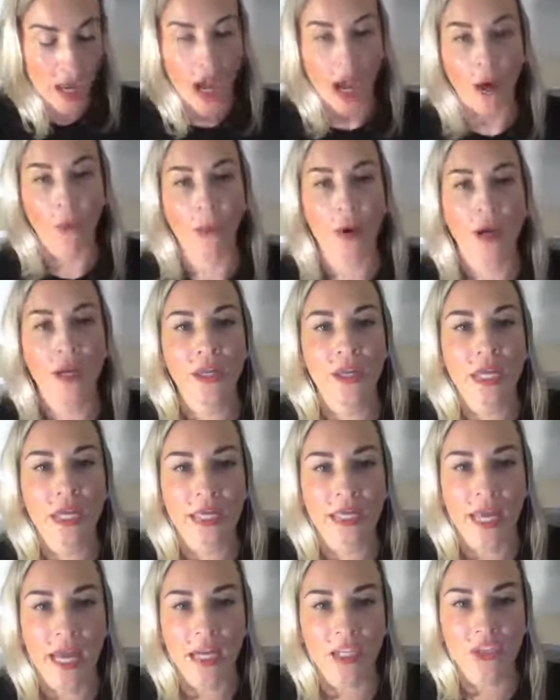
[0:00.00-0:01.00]
I want you to
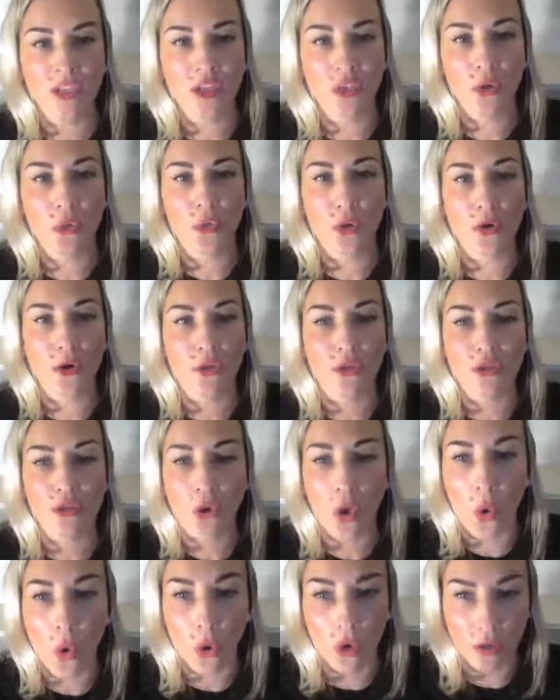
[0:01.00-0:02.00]
catch the word
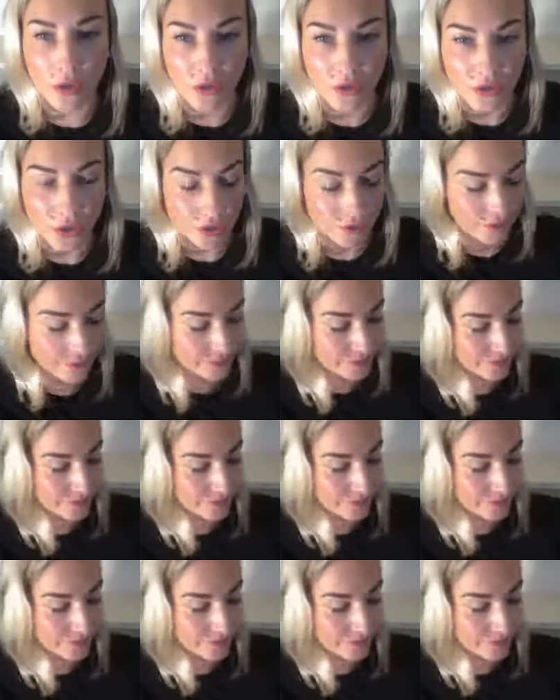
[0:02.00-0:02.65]
thorns.